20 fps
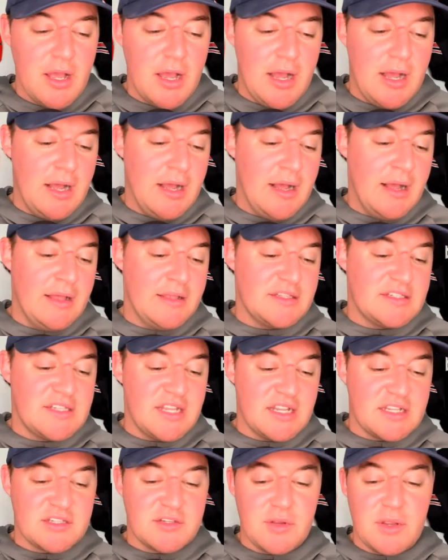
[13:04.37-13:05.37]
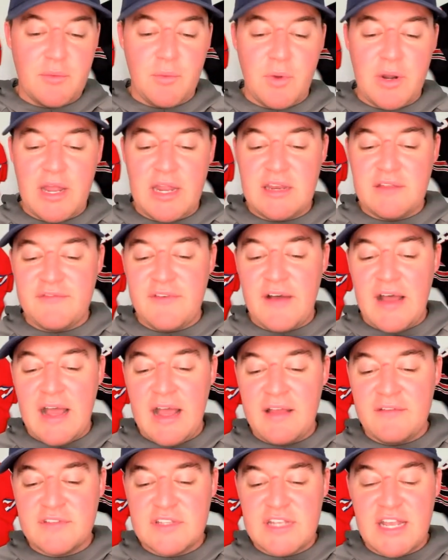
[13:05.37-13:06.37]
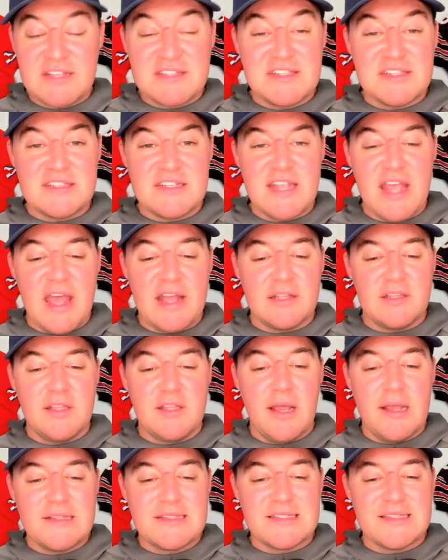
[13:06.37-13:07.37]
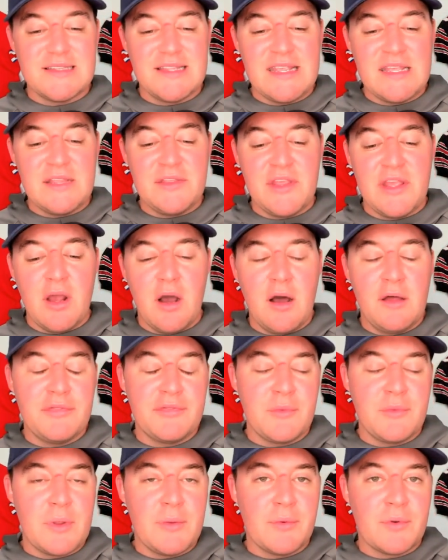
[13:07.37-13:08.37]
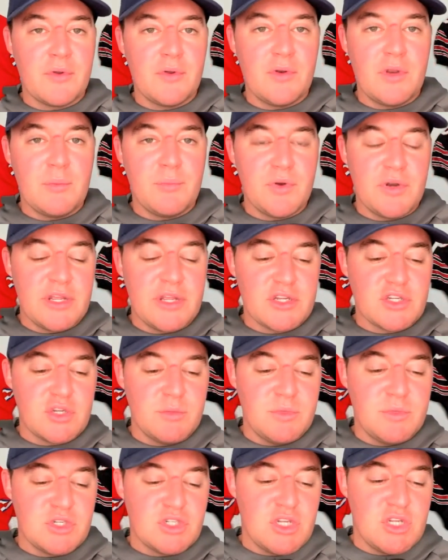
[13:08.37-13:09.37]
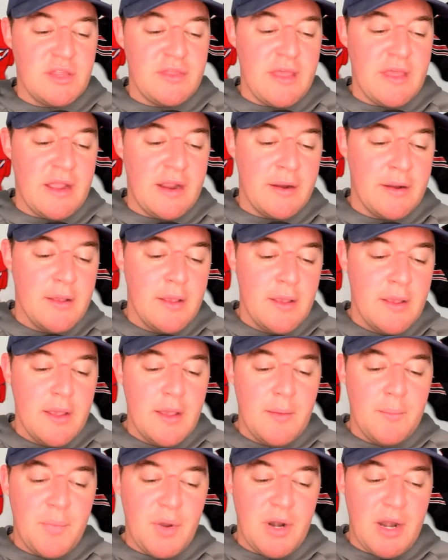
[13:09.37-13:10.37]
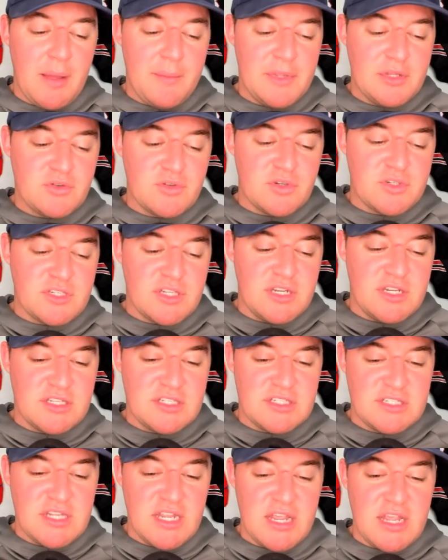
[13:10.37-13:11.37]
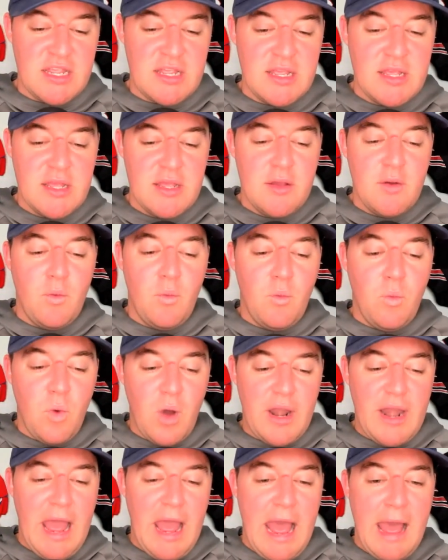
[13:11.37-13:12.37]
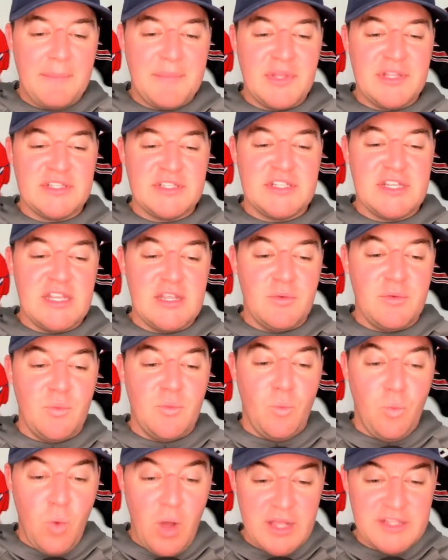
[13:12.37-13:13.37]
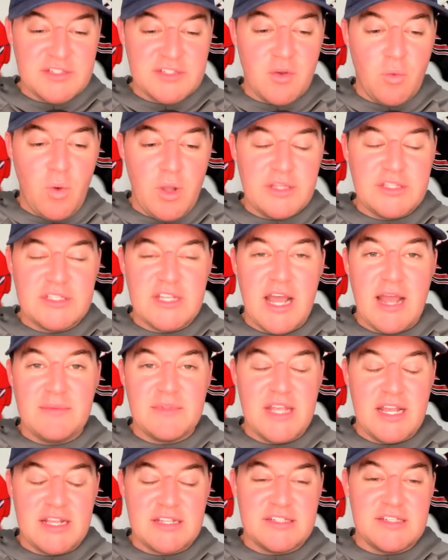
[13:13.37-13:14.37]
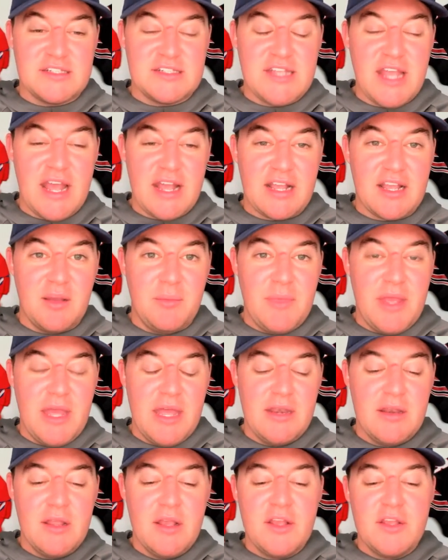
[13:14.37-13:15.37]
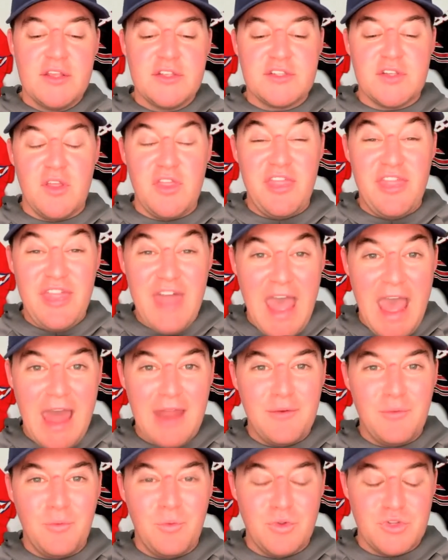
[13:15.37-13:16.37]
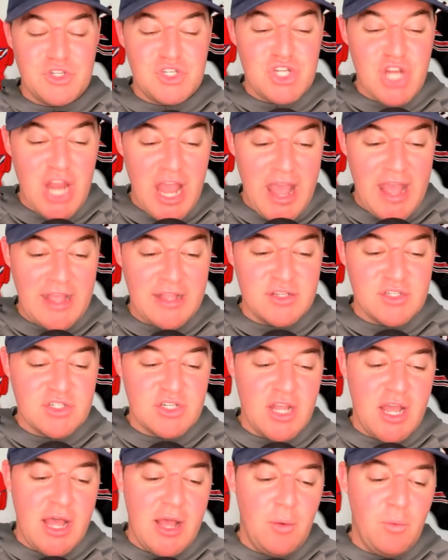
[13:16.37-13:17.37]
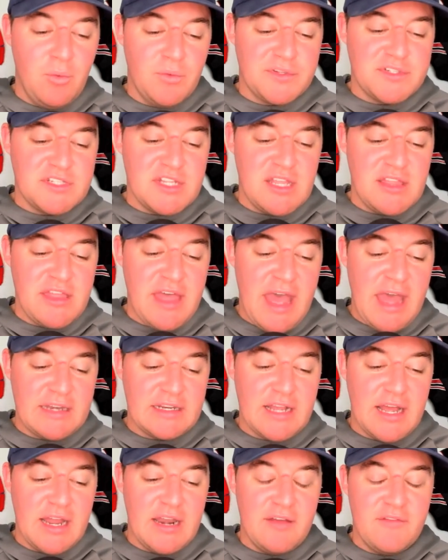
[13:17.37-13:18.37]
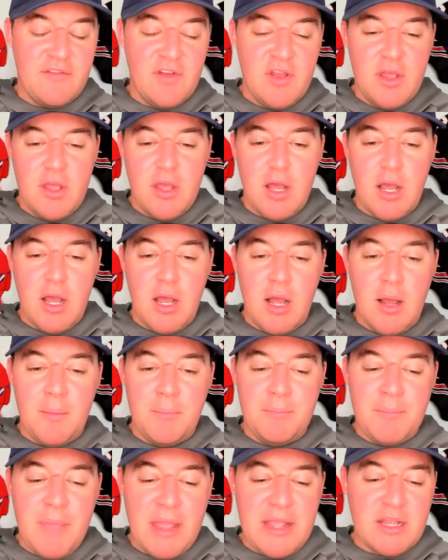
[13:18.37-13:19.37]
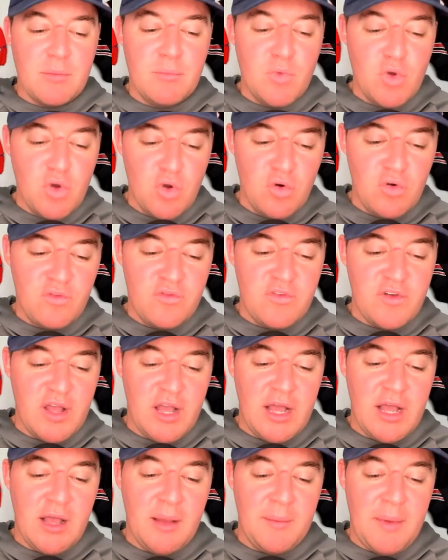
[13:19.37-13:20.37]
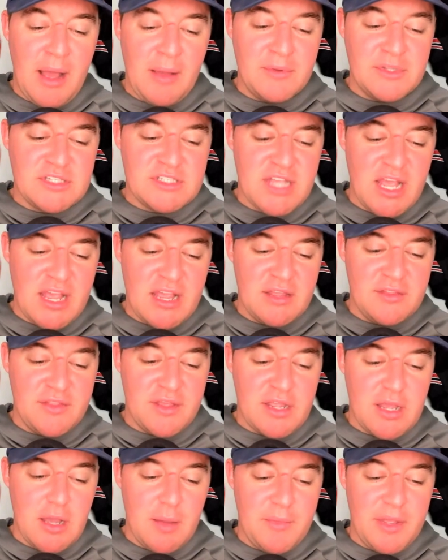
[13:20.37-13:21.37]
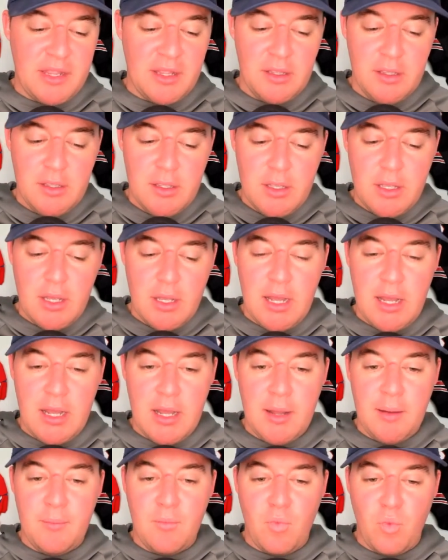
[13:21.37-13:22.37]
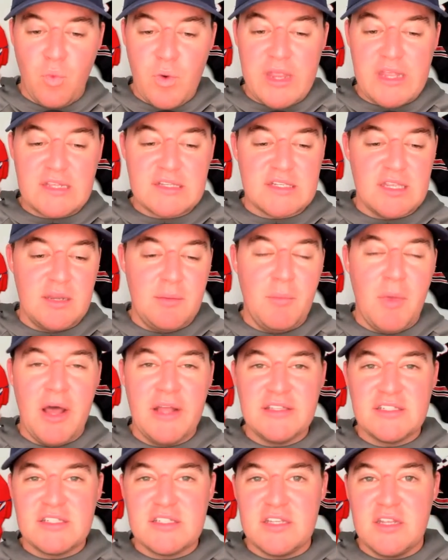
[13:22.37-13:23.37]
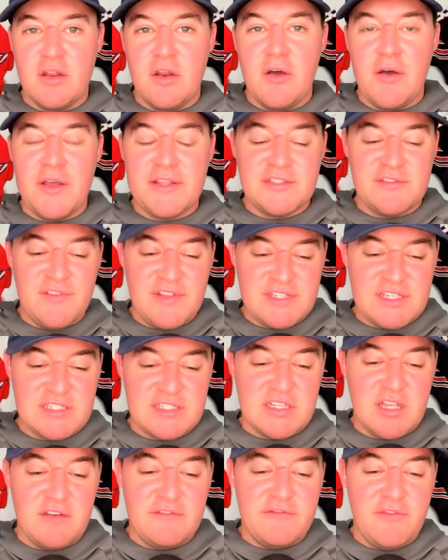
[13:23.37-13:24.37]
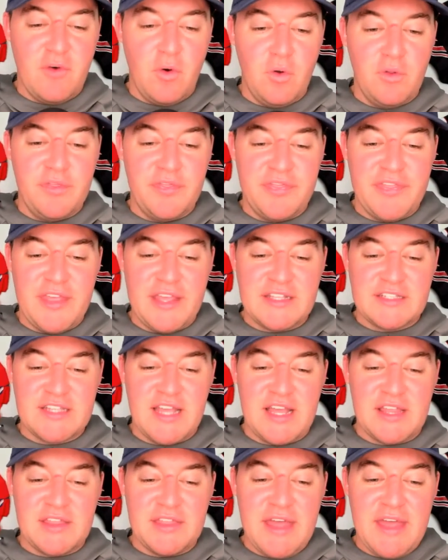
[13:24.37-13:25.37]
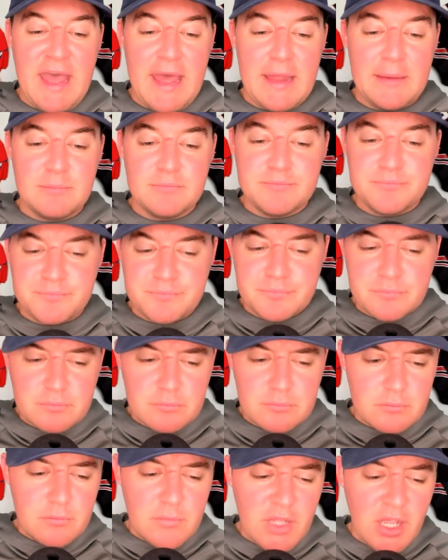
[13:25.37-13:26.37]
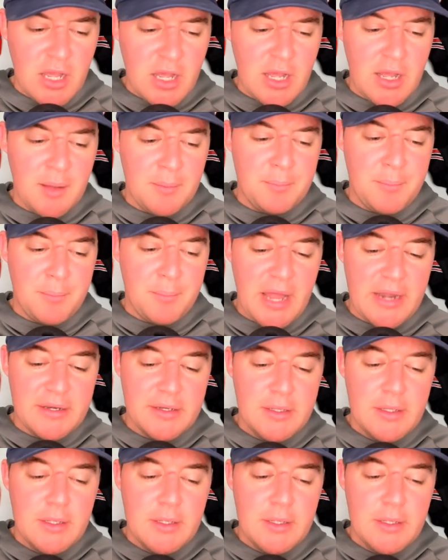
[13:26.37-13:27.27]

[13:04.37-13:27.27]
6'3", 185. Texas Tech does lead the On3 recruiting prediction machine there, but I'm interested to see what happens. He was a one-time Texas Tech commit, so that will change. We'll see that kind of make a move, I would say, in the coming weeks and months, you know, as visits unfold and things like that. But